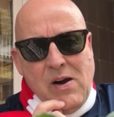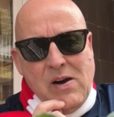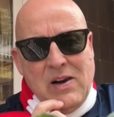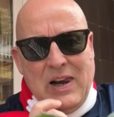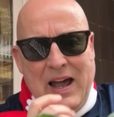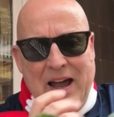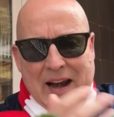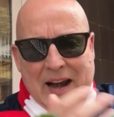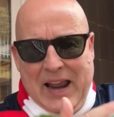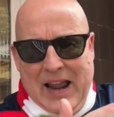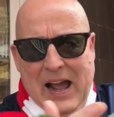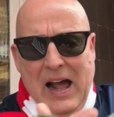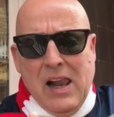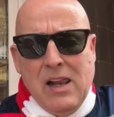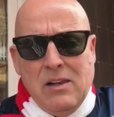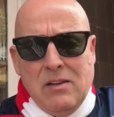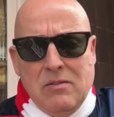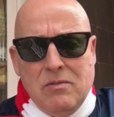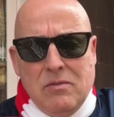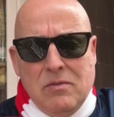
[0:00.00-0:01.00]
La
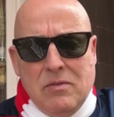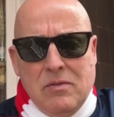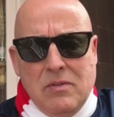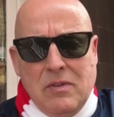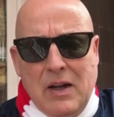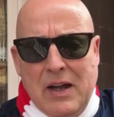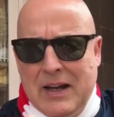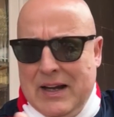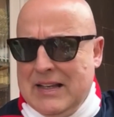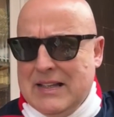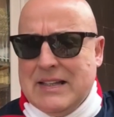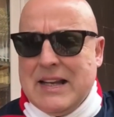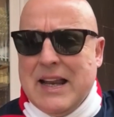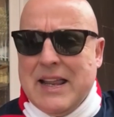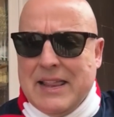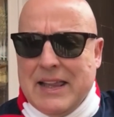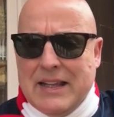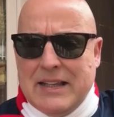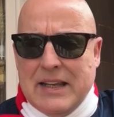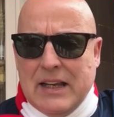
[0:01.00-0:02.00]
Real against
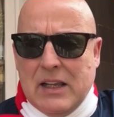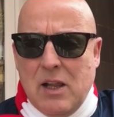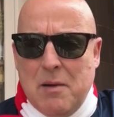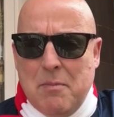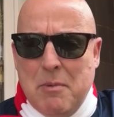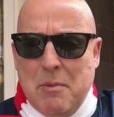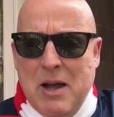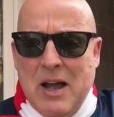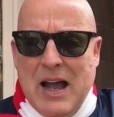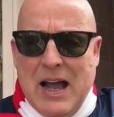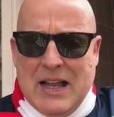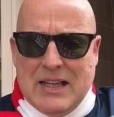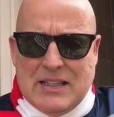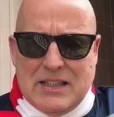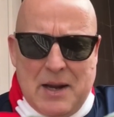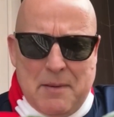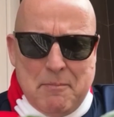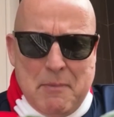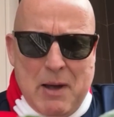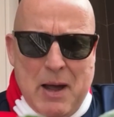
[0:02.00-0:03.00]
Athletic Club at
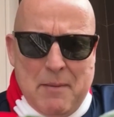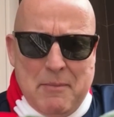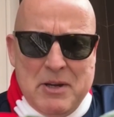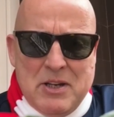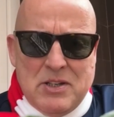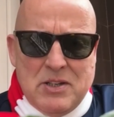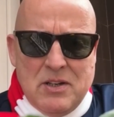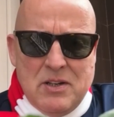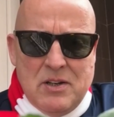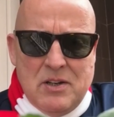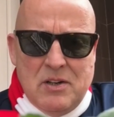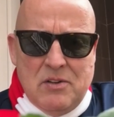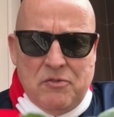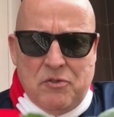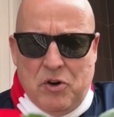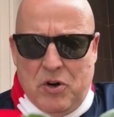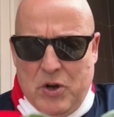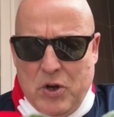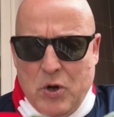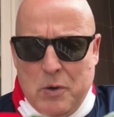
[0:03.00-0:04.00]
San Mamés
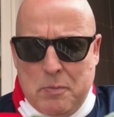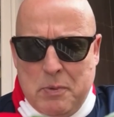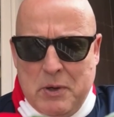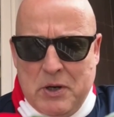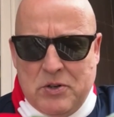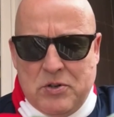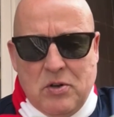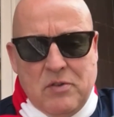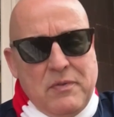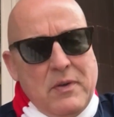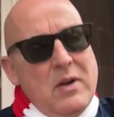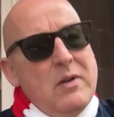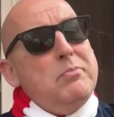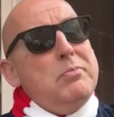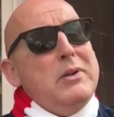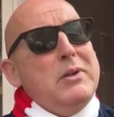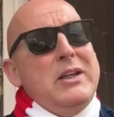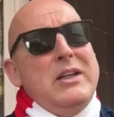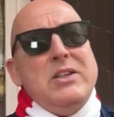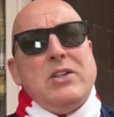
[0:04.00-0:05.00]
for a European trophy. Oh,
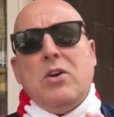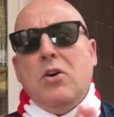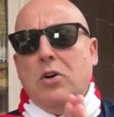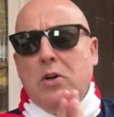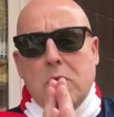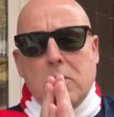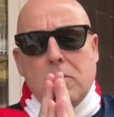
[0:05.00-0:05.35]
please God.